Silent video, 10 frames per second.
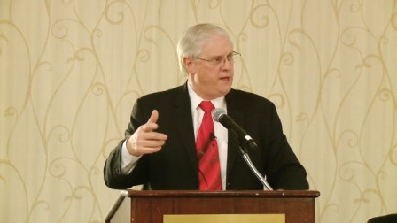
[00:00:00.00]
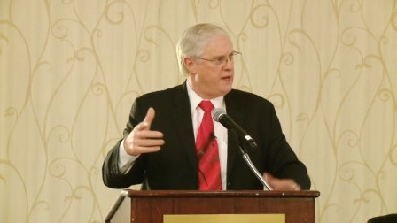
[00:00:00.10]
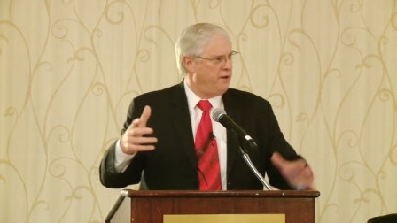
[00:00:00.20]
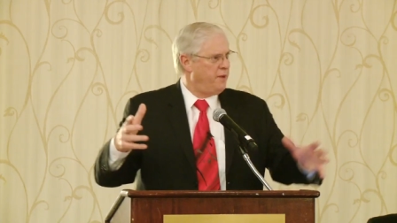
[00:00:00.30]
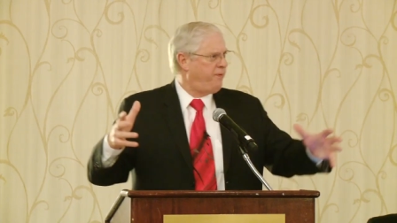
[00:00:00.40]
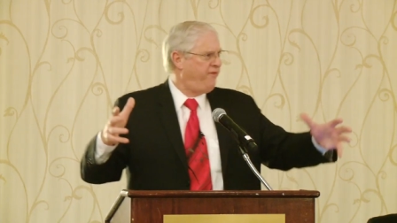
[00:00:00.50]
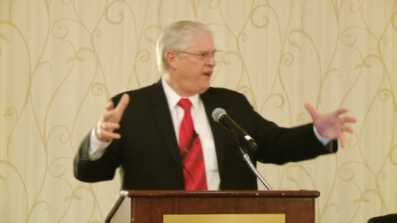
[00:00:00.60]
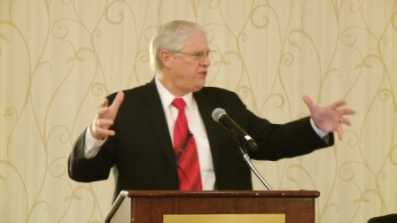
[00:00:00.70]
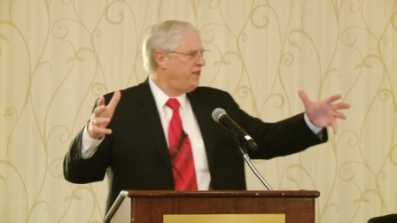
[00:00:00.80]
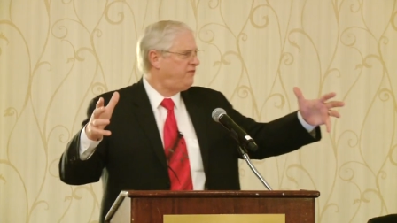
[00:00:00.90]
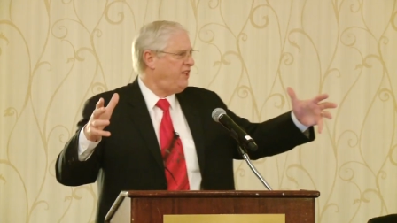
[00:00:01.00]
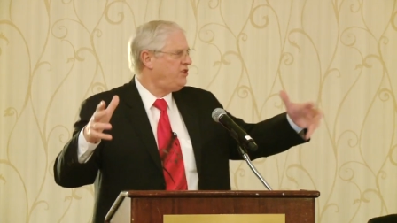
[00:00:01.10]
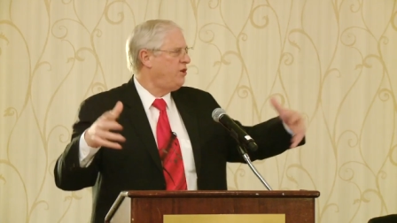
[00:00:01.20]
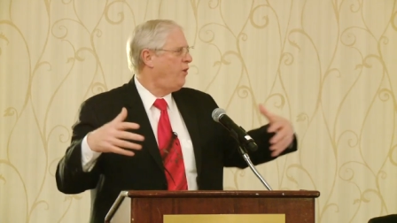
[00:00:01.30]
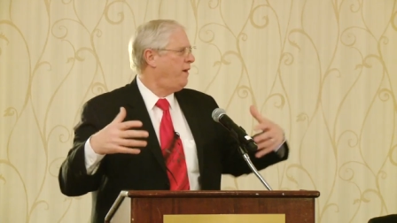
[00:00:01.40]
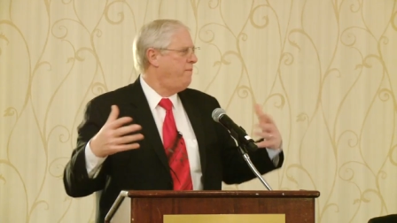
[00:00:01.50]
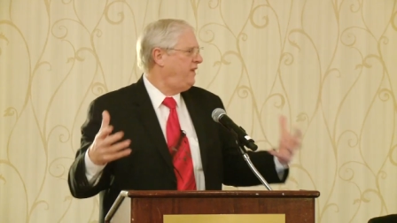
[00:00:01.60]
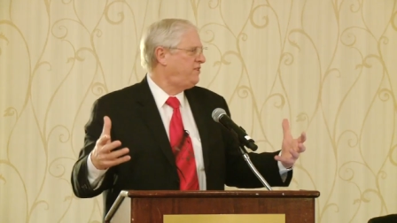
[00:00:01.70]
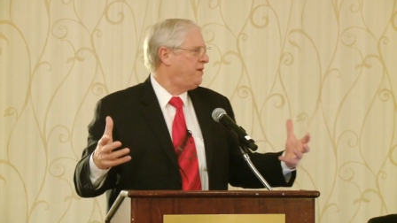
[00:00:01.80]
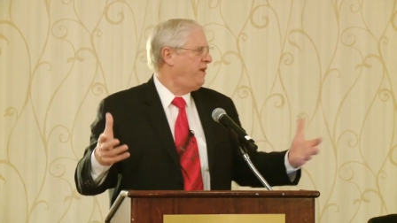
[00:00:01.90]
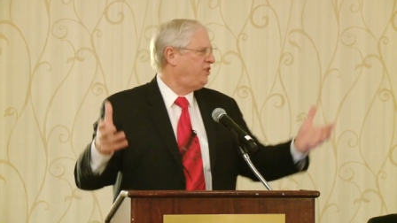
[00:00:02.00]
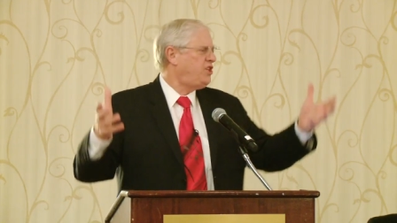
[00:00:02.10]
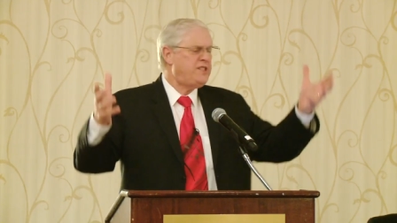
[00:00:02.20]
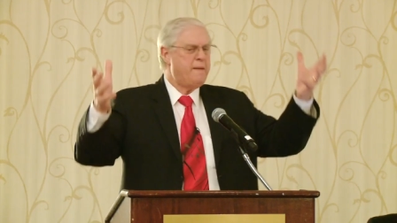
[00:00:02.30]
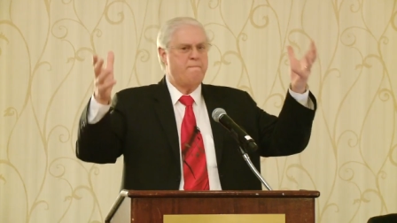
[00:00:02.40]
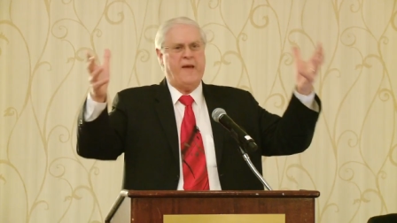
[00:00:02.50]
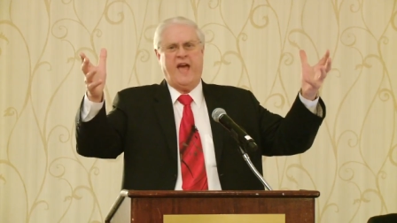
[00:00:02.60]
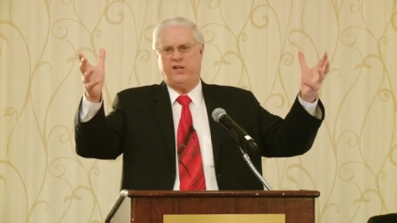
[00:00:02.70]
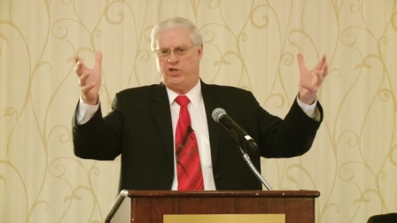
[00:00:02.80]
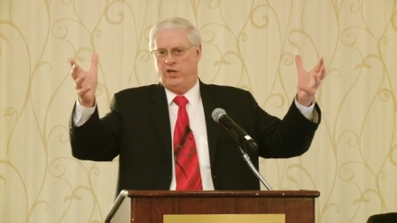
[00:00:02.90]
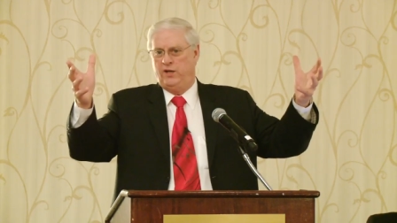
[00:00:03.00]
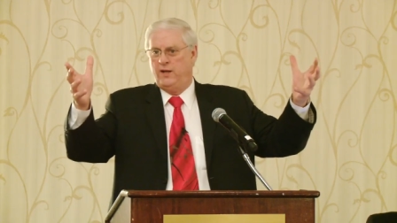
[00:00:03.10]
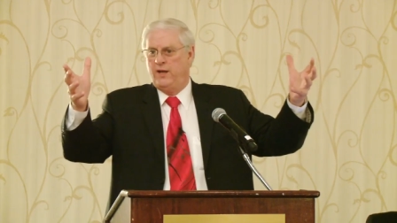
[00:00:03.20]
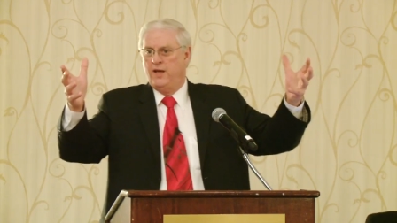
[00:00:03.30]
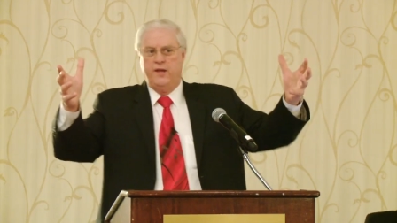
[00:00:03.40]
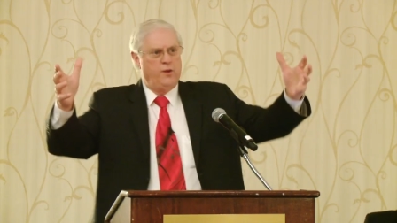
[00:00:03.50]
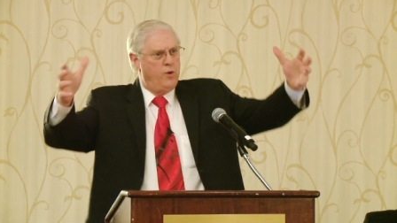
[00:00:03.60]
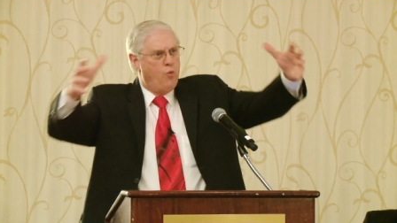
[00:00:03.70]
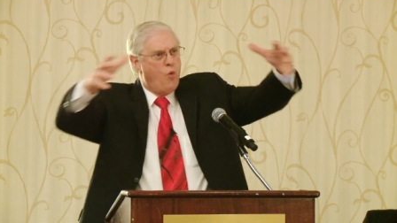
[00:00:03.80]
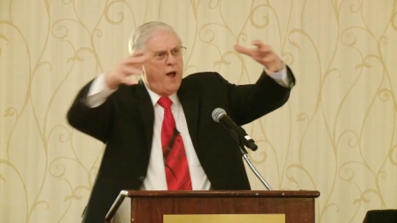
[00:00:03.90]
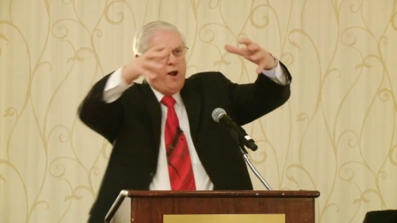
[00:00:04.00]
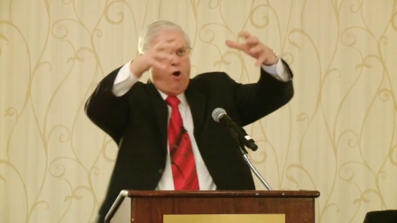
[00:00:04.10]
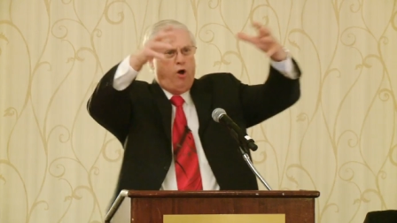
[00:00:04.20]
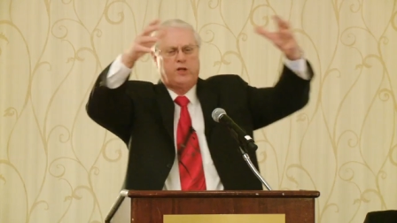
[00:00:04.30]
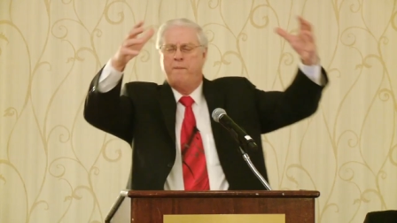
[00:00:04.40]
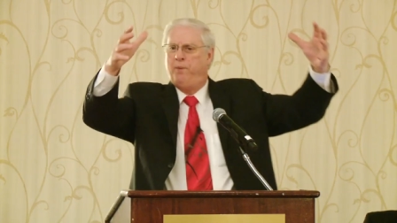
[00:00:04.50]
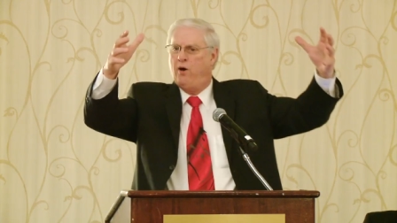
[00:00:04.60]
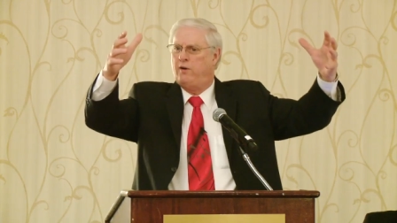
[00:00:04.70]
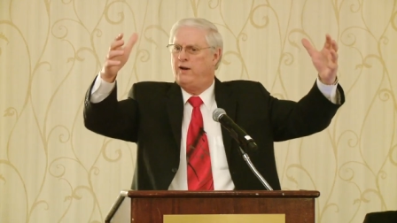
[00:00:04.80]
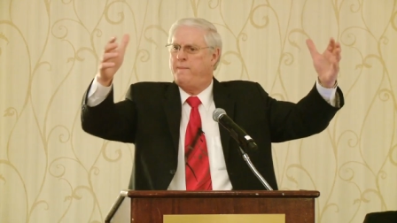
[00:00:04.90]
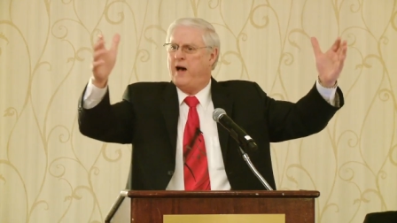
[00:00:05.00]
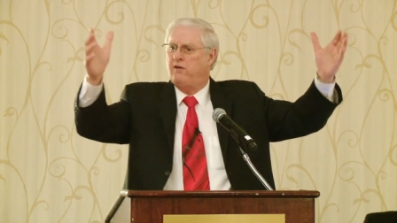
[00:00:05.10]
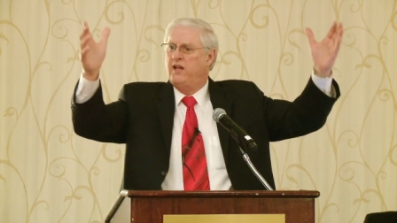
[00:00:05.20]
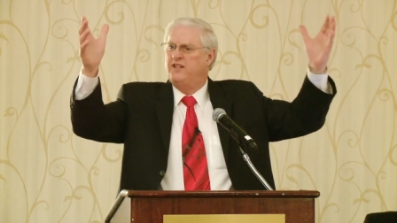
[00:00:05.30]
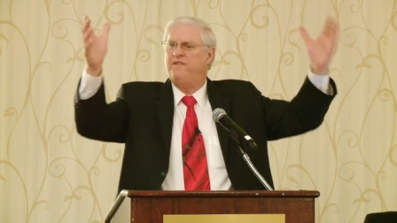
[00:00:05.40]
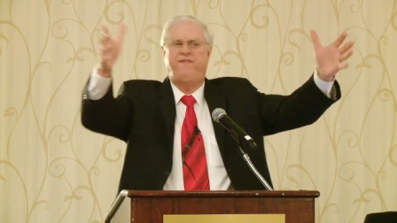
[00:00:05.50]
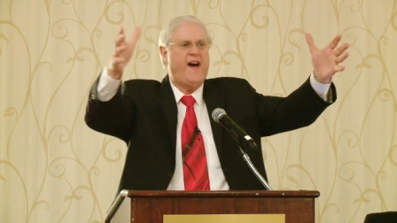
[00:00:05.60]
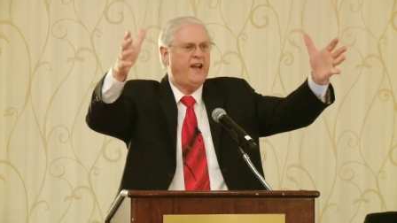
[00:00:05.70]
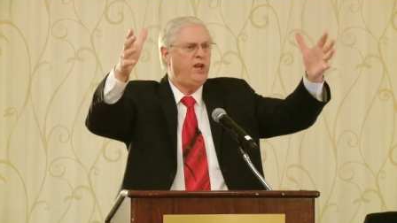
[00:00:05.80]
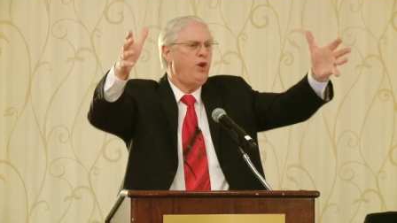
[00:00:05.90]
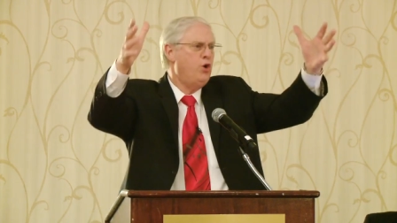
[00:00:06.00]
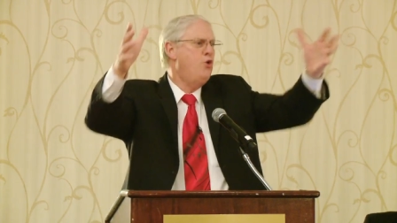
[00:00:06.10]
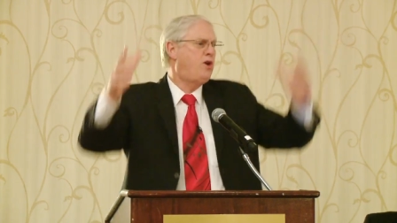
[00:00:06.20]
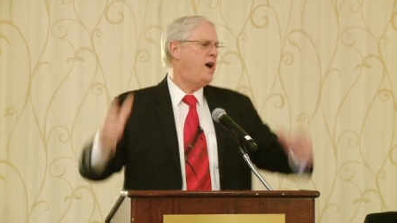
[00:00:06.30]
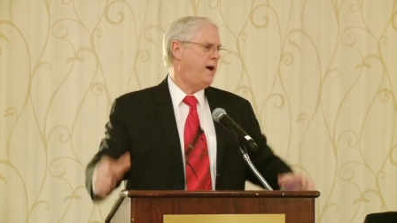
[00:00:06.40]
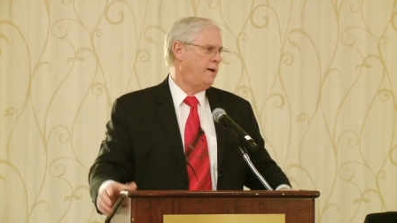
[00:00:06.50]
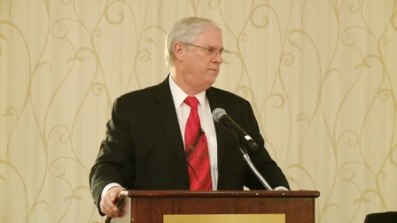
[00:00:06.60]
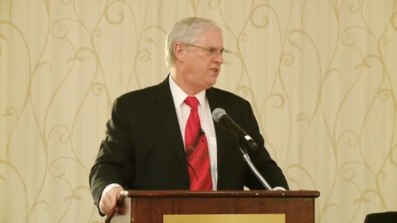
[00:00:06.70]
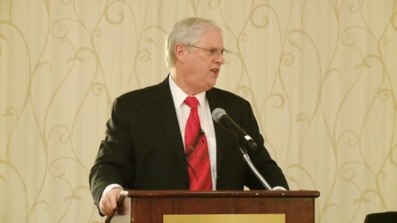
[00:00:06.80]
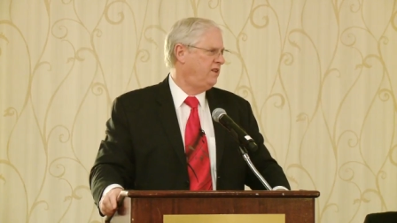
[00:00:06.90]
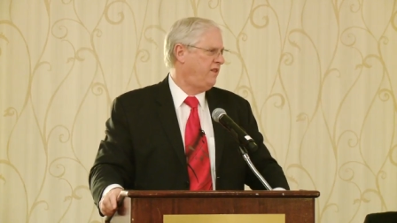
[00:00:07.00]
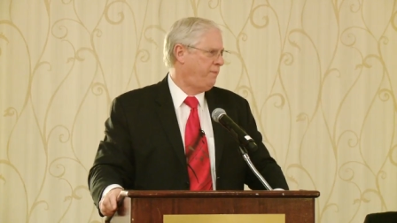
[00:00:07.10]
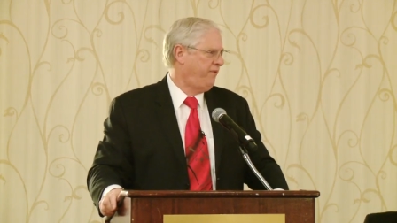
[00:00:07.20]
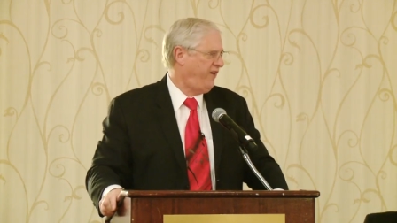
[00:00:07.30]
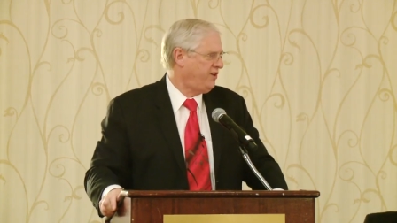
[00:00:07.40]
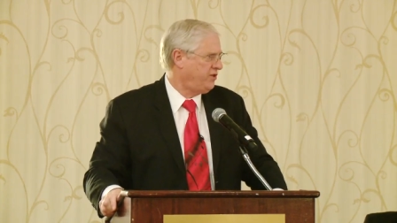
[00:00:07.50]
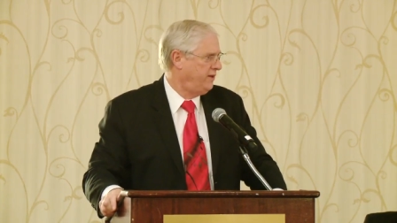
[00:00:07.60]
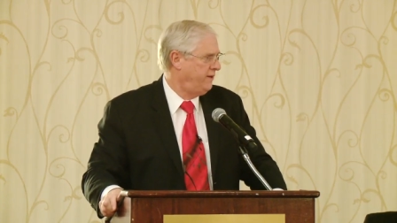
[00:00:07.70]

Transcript: Now, in the profession of teaching, what it means to me, just imagine one whole component about defining who comes into the profession.